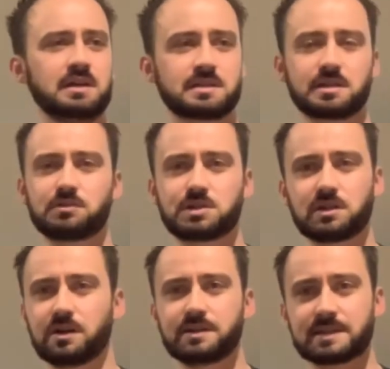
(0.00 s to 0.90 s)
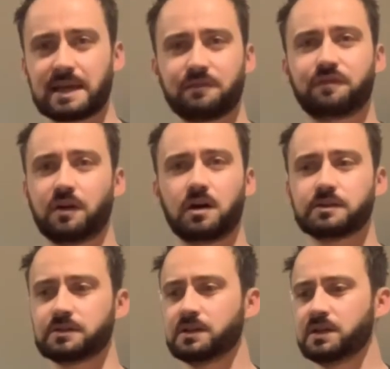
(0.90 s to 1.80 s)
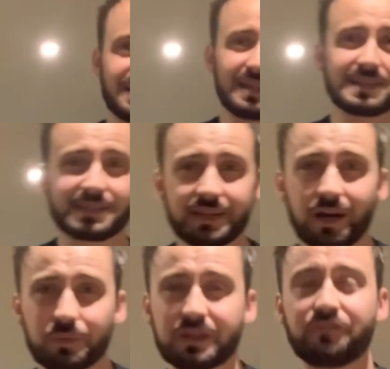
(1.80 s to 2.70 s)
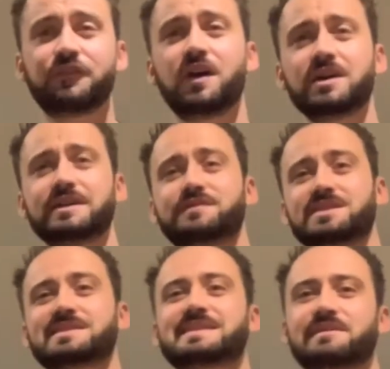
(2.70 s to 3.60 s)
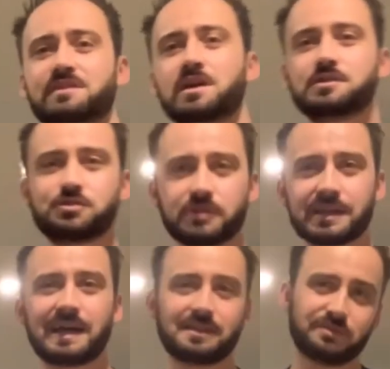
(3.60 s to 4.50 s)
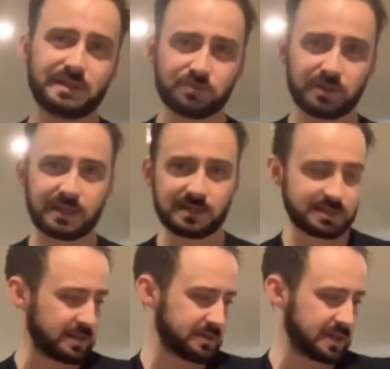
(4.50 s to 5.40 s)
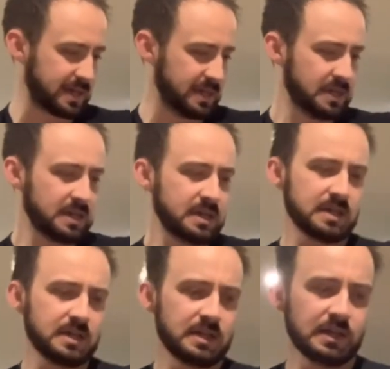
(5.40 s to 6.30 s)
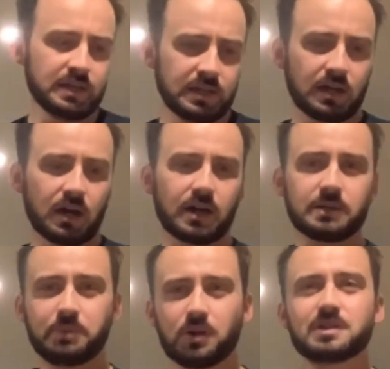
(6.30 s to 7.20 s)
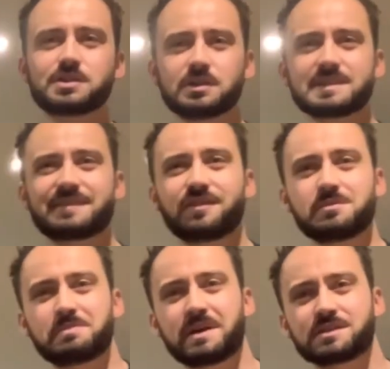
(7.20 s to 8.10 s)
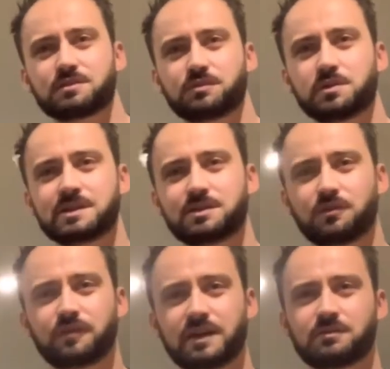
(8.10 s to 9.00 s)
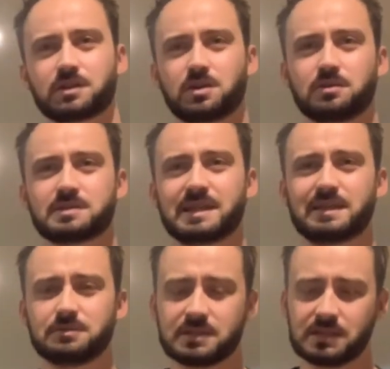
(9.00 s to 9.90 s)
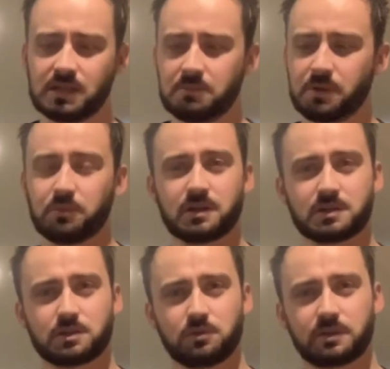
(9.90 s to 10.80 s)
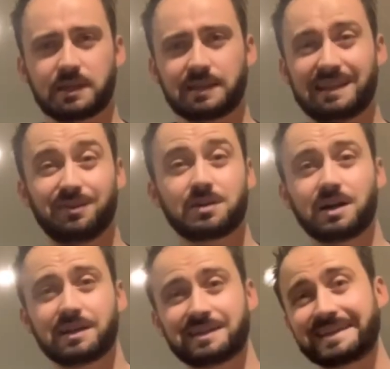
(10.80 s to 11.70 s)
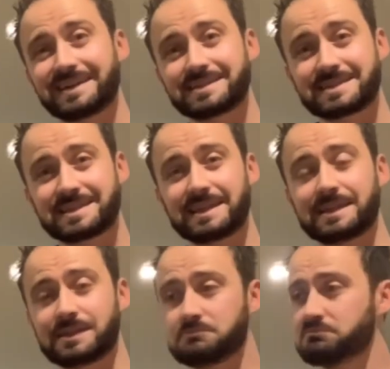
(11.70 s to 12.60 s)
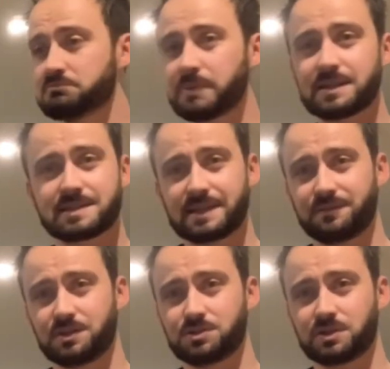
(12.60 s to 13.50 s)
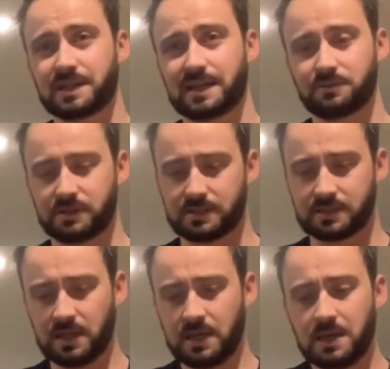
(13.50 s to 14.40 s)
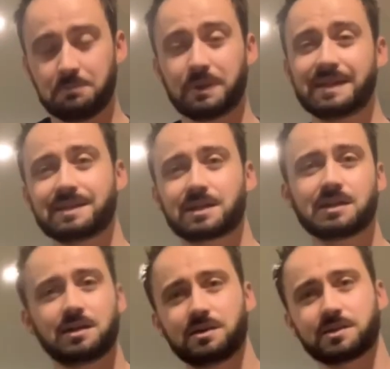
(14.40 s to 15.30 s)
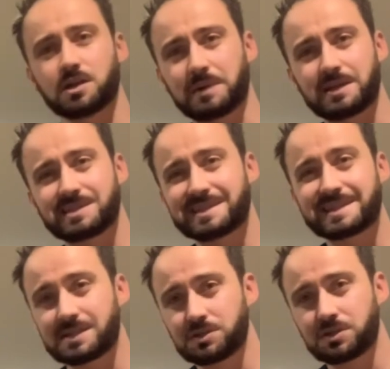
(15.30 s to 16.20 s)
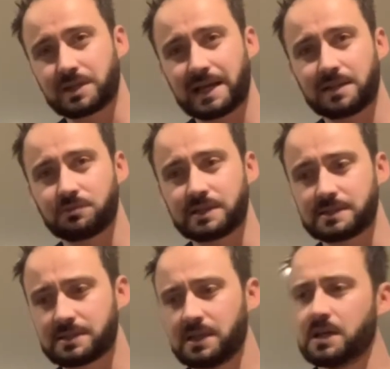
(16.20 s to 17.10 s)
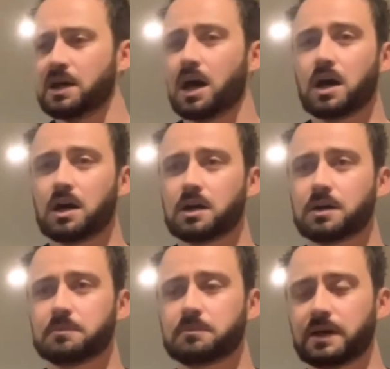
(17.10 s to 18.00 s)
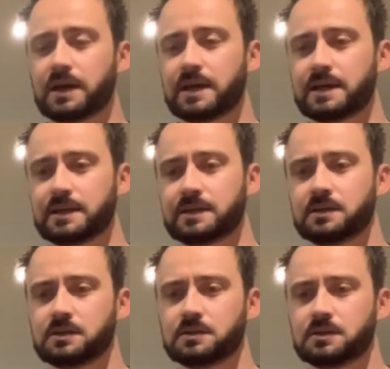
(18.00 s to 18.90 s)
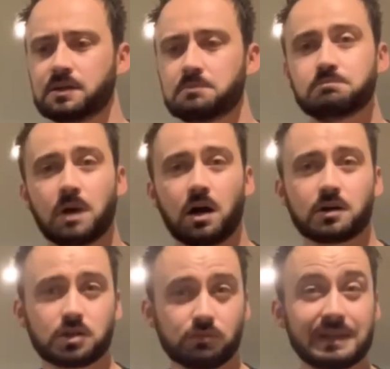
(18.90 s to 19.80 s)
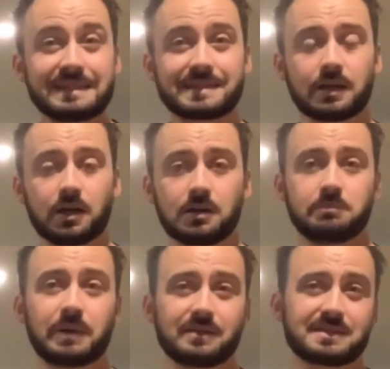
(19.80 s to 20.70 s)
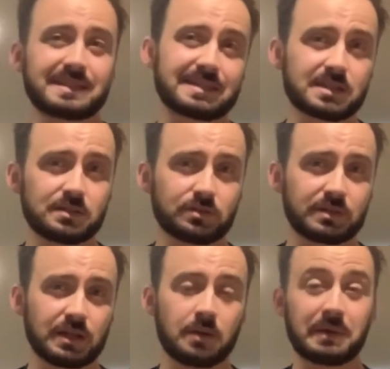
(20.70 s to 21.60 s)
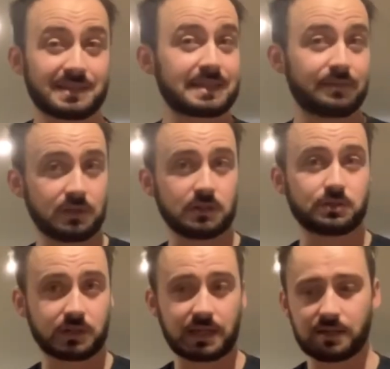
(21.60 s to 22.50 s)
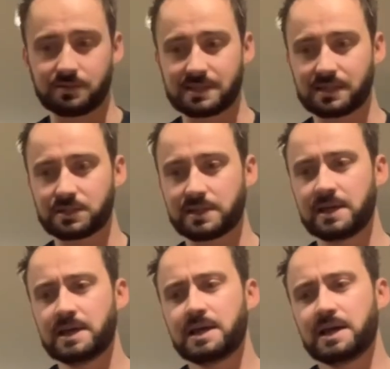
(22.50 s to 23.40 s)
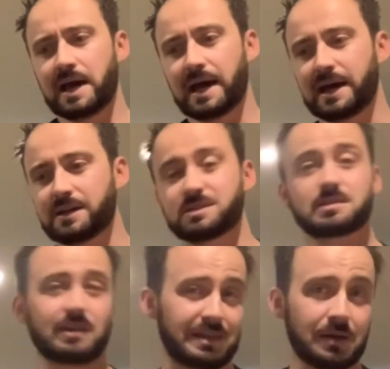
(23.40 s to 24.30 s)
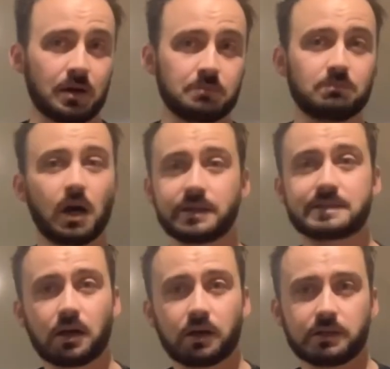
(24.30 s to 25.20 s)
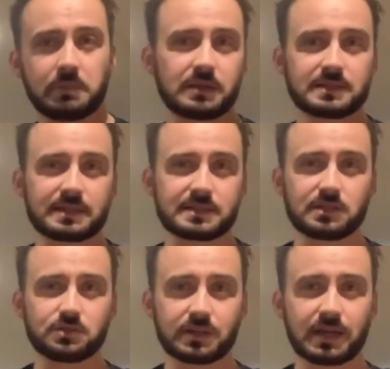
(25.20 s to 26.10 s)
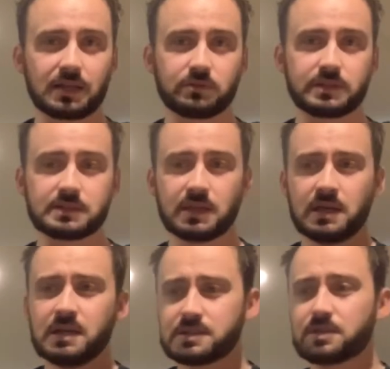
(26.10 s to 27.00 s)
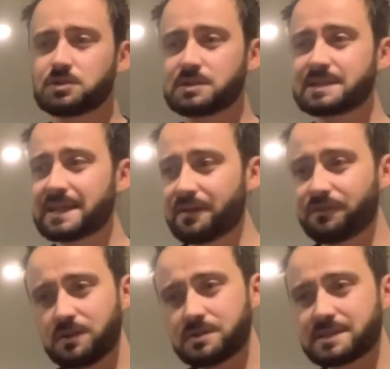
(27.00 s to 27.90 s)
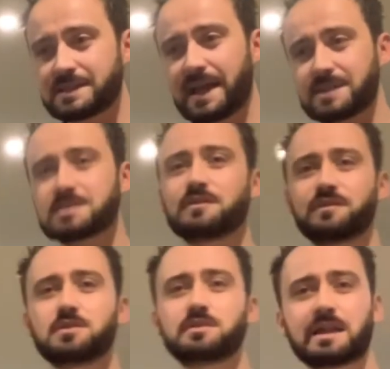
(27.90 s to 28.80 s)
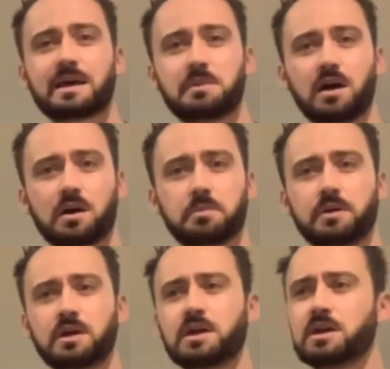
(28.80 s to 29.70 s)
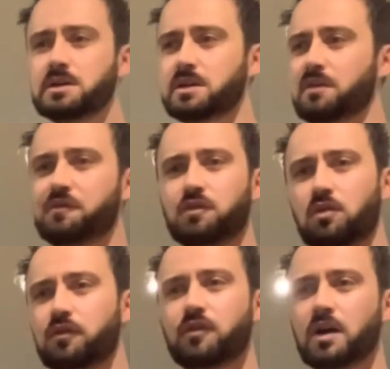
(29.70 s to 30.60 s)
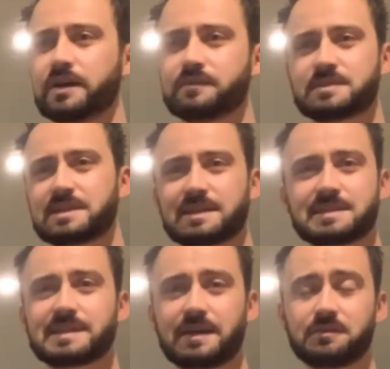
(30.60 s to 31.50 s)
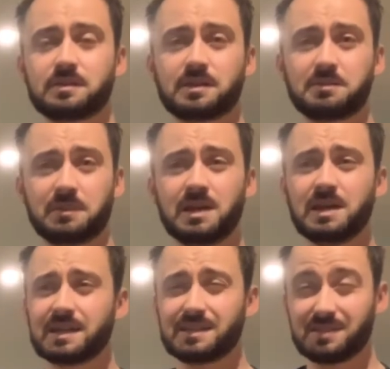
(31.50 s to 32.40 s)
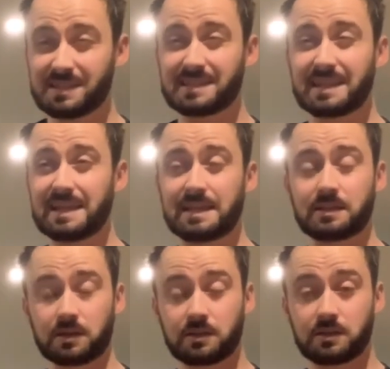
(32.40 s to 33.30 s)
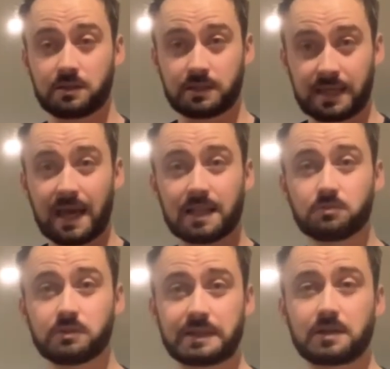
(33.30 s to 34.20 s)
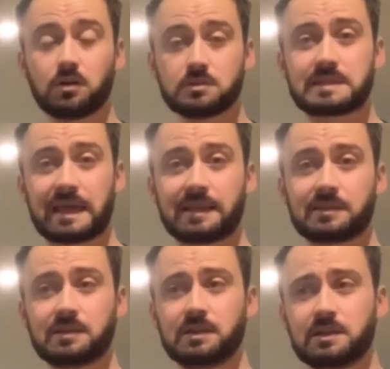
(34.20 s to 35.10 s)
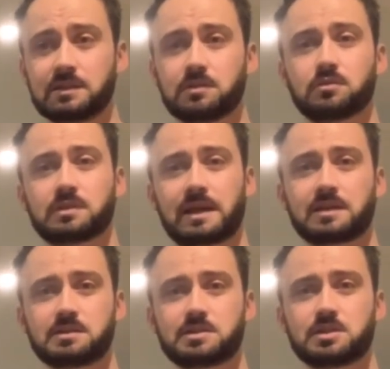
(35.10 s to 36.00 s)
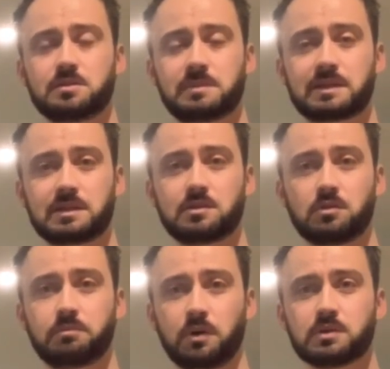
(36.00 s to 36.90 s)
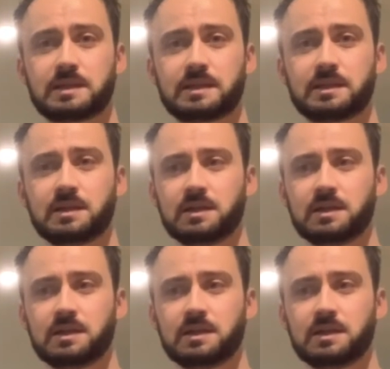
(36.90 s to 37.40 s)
socialise, have fun. So let's start with a 500 to 700 calorie drinks, okay? I apologise if I'm about to ruin your favourite cocktails, but we are talking Long Island iced tea, about 700 calories, pina colada, about 600 calories, a margarita, about 700 calories actually, and say Mai Tai, about 600 calories. So do you see, if you stacked a few of them up, you know, 4, 5, 6, 7 of them, can you see the calorie content you're then consuming, that your body